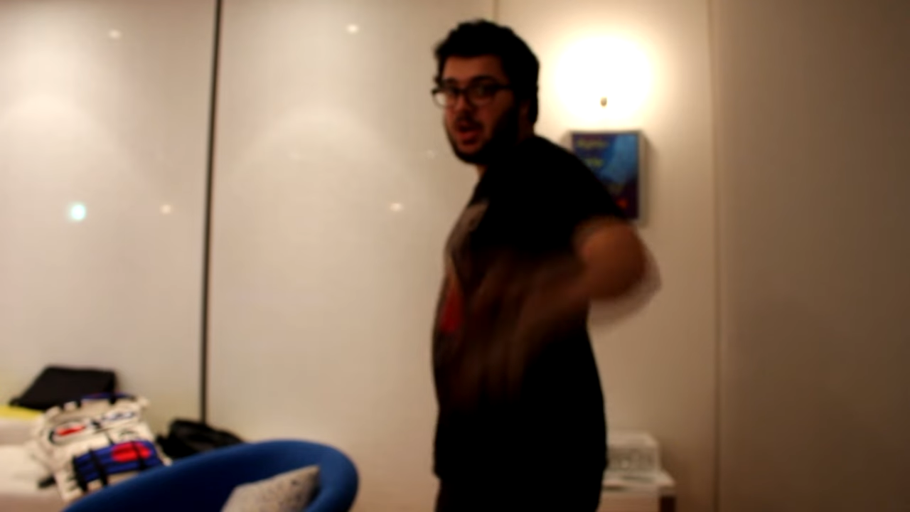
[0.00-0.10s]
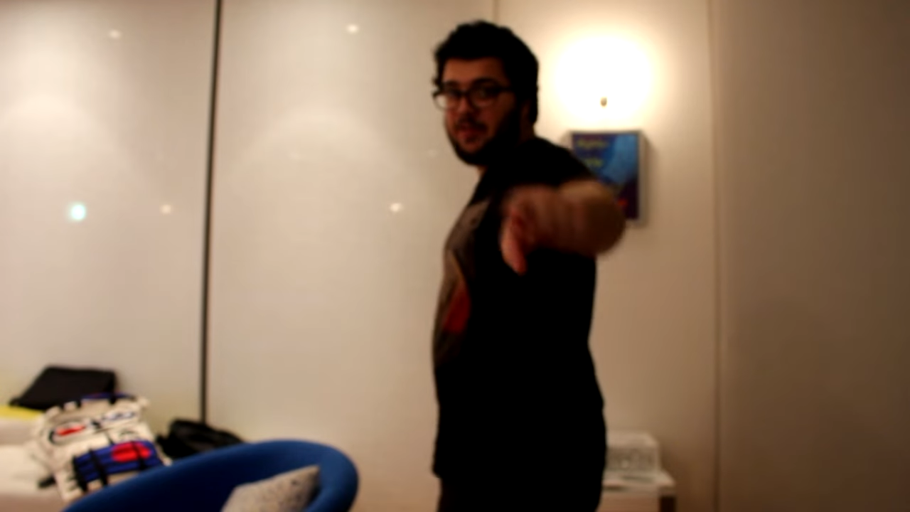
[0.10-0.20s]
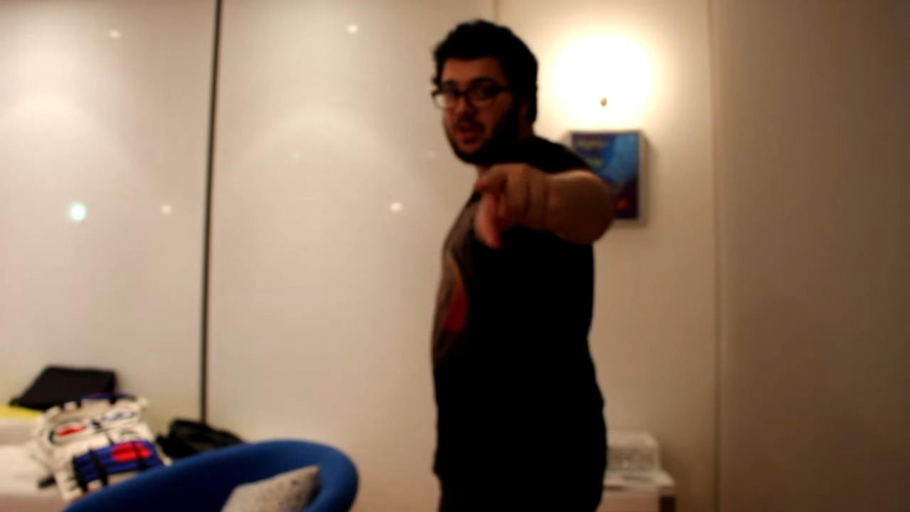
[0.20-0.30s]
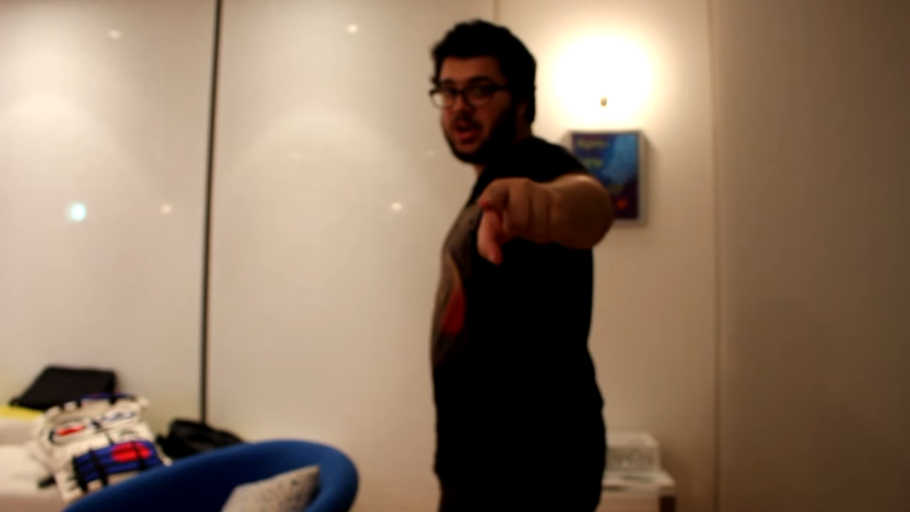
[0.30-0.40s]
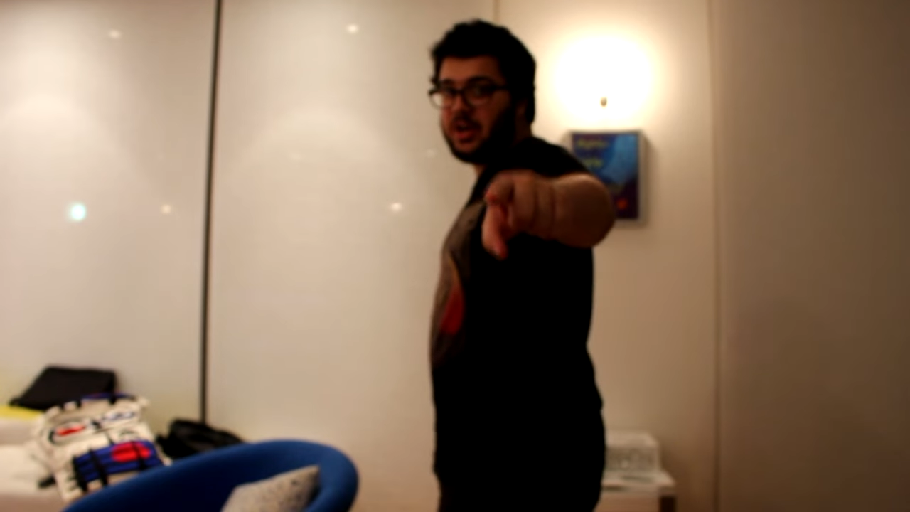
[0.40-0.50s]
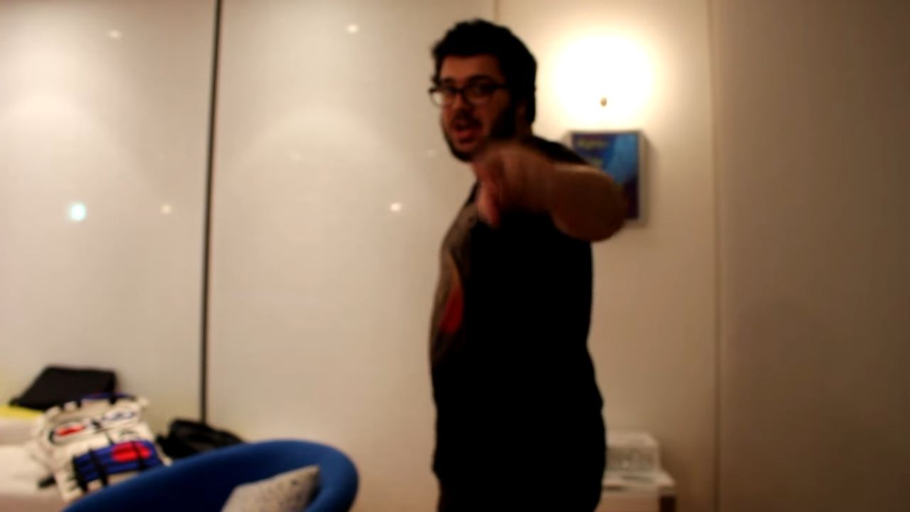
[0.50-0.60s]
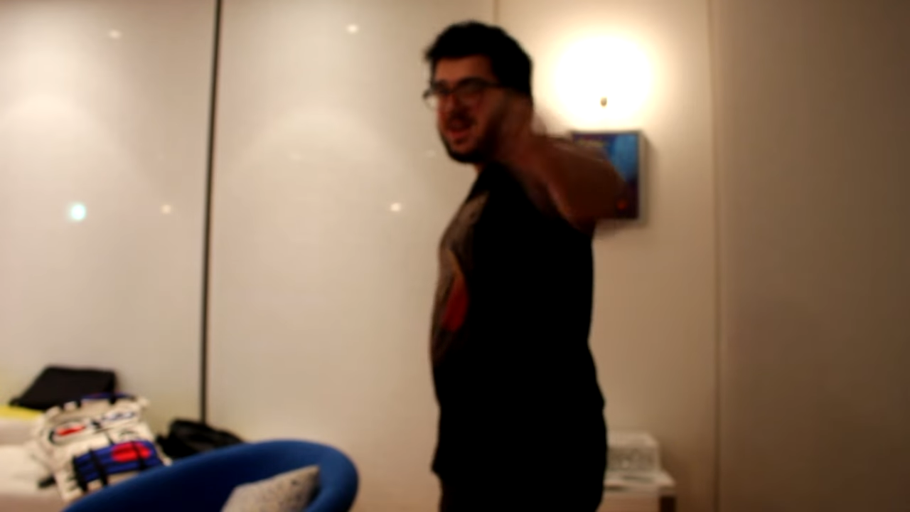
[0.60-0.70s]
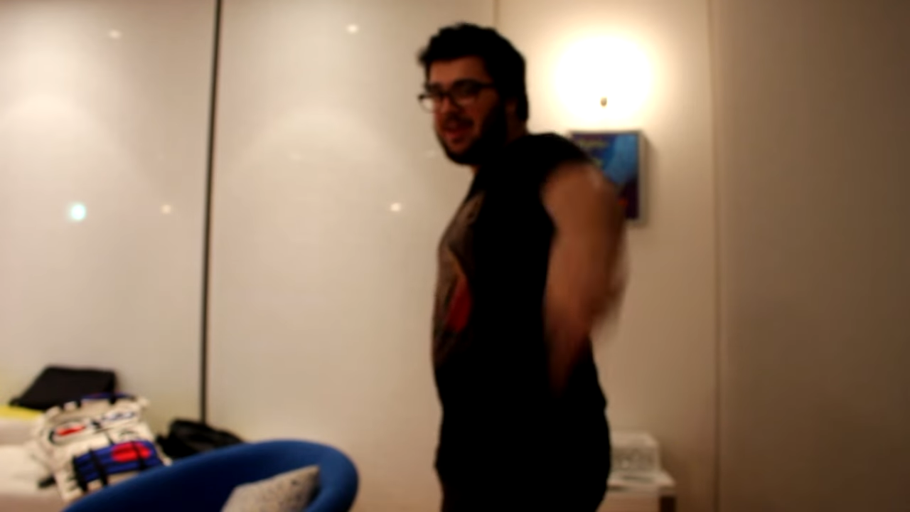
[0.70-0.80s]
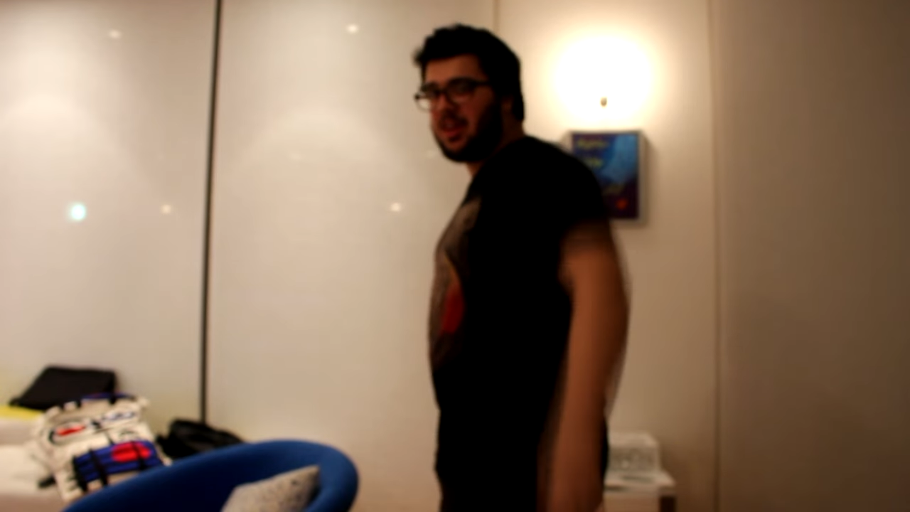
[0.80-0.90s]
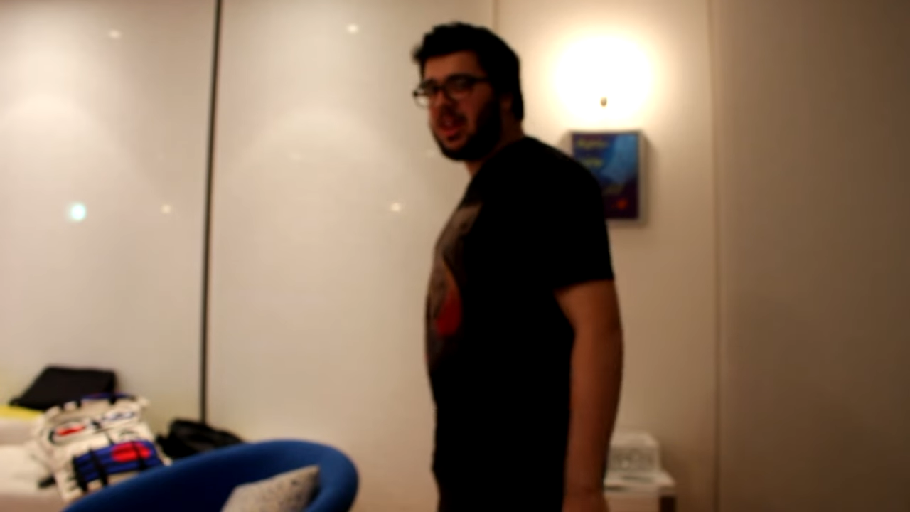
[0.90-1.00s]
If you
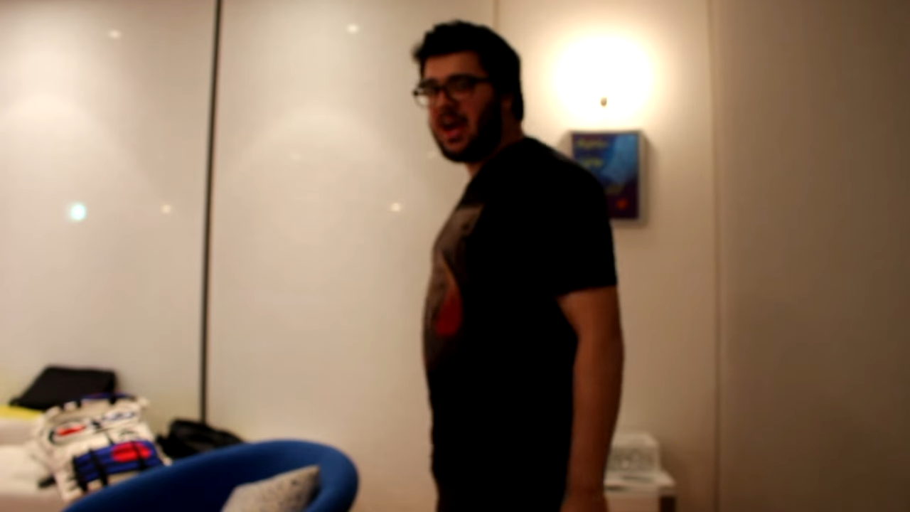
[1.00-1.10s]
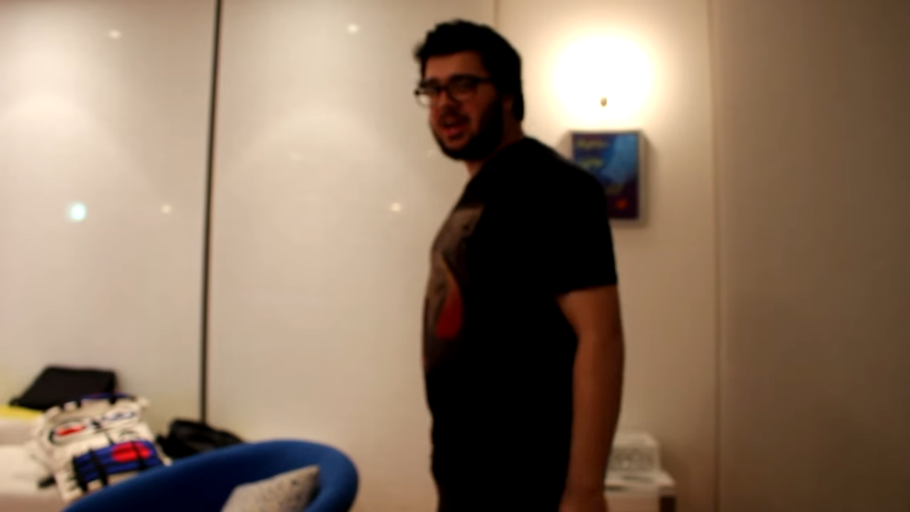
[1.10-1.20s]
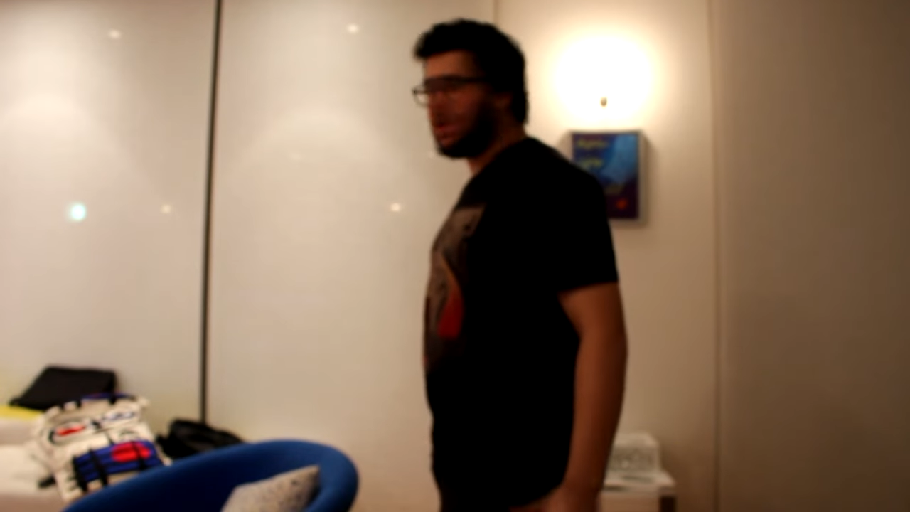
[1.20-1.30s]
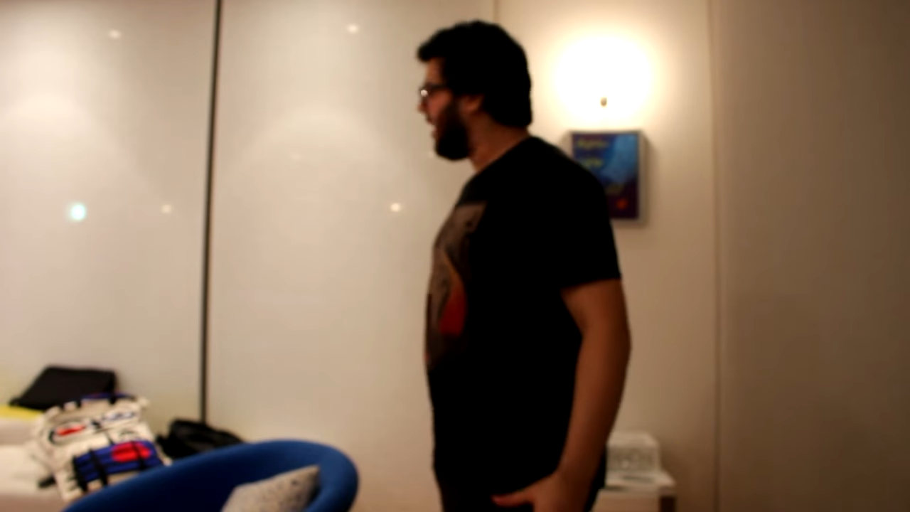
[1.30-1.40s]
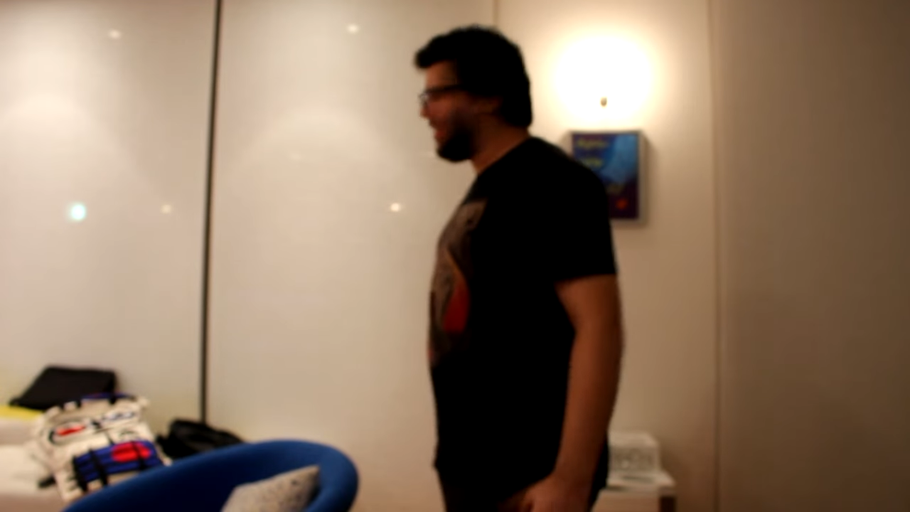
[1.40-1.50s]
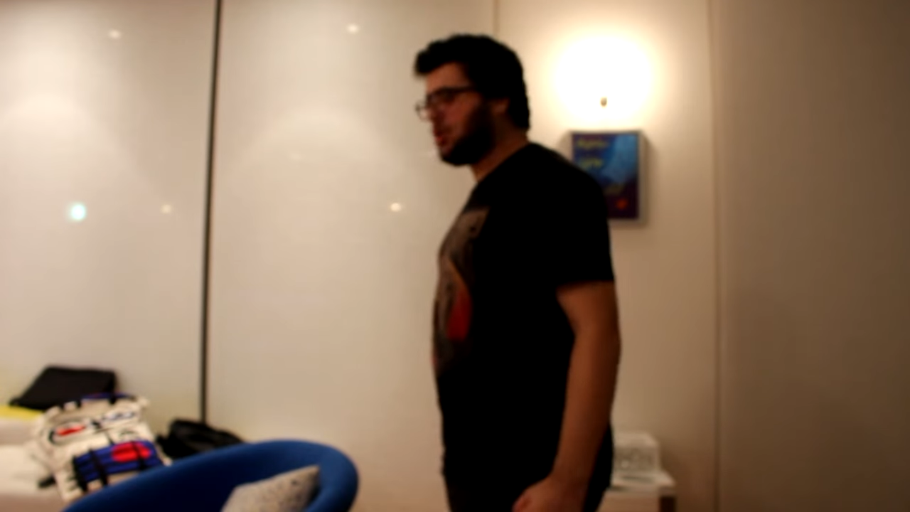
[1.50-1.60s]
did, give it a like.